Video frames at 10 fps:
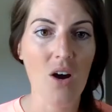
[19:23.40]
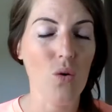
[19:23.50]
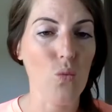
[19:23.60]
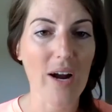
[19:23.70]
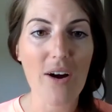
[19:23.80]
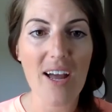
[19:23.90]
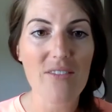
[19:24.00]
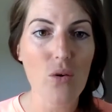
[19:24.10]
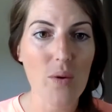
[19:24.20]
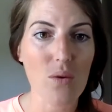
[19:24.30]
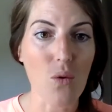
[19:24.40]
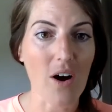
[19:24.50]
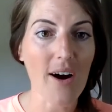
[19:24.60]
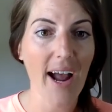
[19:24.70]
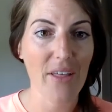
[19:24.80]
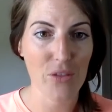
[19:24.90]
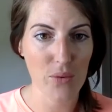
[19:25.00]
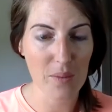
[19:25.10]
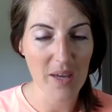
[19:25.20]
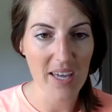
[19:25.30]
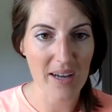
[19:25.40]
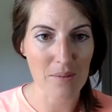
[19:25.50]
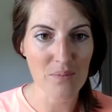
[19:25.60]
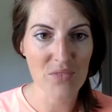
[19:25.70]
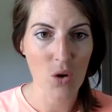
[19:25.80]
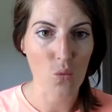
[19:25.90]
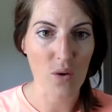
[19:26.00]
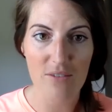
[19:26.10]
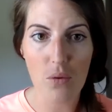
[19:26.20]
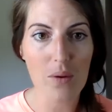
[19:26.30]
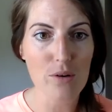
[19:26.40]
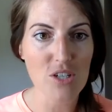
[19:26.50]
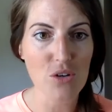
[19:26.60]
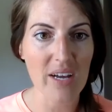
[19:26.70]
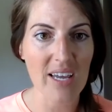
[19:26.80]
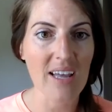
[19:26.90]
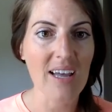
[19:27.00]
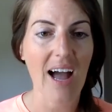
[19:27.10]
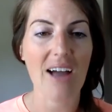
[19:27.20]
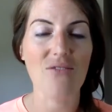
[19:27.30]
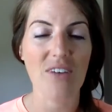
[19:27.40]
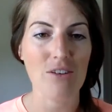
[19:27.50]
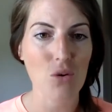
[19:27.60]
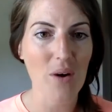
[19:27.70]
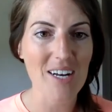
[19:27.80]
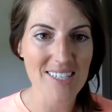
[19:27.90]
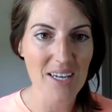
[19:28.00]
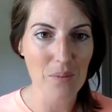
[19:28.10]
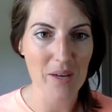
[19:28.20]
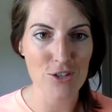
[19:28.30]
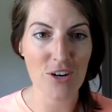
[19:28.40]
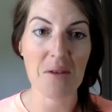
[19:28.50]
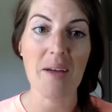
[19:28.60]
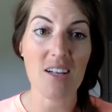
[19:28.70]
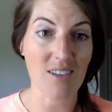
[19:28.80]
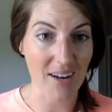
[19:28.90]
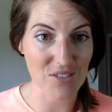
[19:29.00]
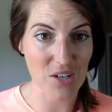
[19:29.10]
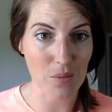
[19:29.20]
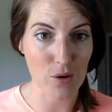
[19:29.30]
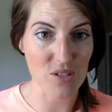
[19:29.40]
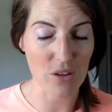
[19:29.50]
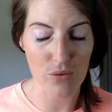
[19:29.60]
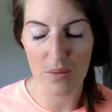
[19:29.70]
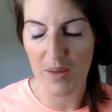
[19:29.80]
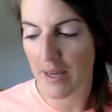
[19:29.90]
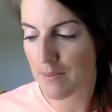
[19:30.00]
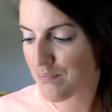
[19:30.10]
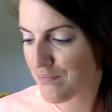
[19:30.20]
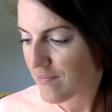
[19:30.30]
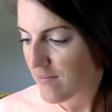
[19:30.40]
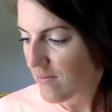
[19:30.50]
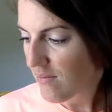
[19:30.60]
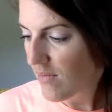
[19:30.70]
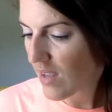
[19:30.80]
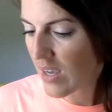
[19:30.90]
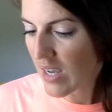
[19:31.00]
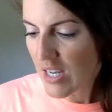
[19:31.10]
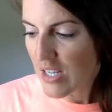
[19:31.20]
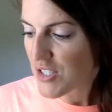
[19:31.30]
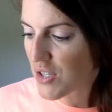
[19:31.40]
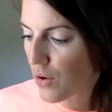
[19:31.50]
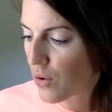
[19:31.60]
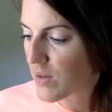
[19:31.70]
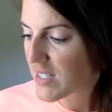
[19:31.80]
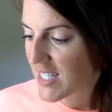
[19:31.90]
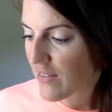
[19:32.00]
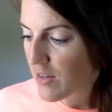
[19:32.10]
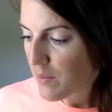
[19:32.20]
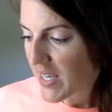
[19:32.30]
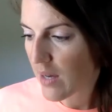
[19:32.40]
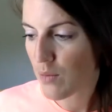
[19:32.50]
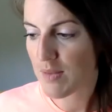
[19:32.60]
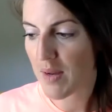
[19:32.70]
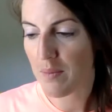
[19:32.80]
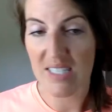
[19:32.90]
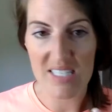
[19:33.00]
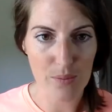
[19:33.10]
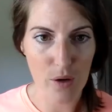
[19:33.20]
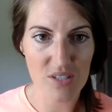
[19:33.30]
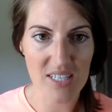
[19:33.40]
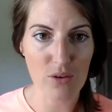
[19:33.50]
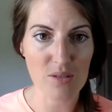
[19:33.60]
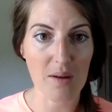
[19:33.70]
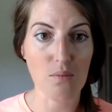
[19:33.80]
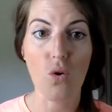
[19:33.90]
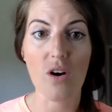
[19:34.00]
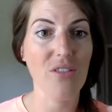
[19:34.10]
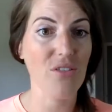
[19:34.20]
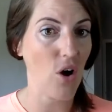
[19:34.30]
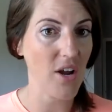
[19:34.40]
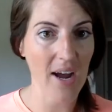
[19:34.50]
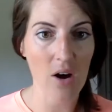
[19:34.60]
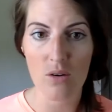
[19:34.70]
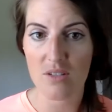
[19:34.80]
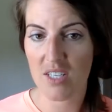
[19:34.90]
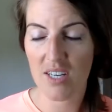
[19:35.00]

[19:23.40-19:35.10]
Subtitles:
wherever we were at 3 p.m., whatever we were doing, I found a way to take a picture and make a lifestyle post at 3 p.m. So 7 p.m. was my business post. That was my more thought out